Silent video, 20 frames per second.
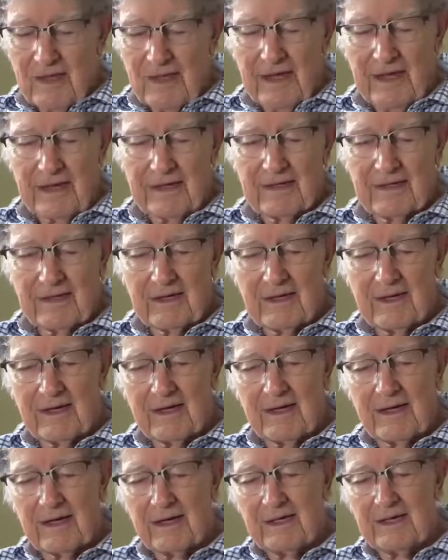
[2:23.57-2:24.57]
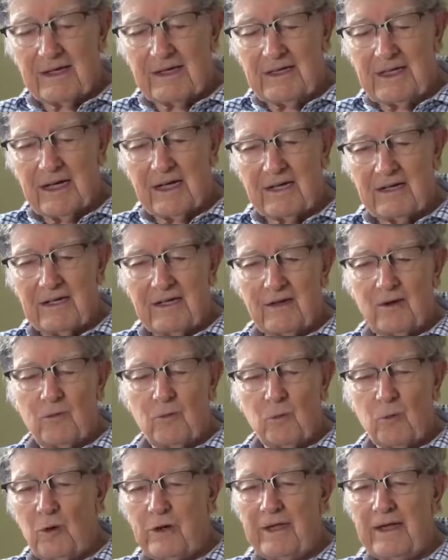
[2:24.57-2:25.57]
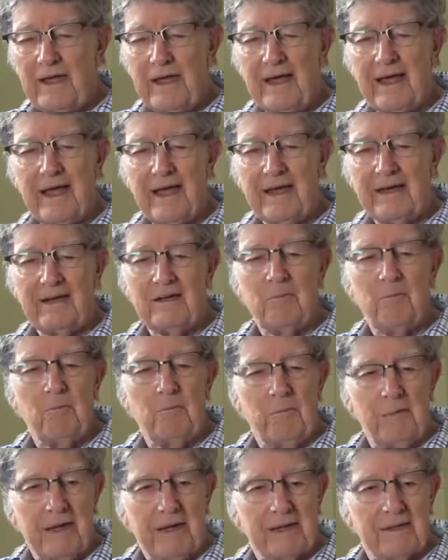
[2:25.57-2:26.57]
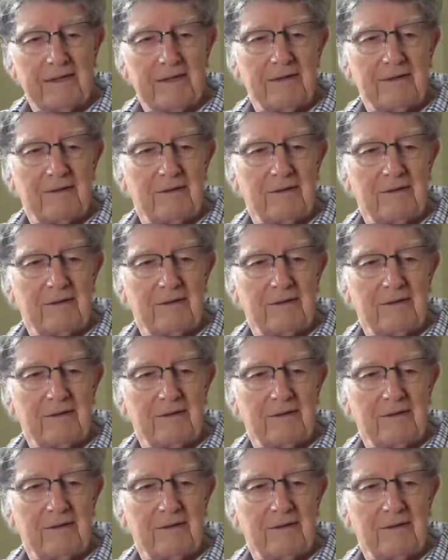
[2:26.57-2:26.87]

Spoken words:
and yet we hadn't met.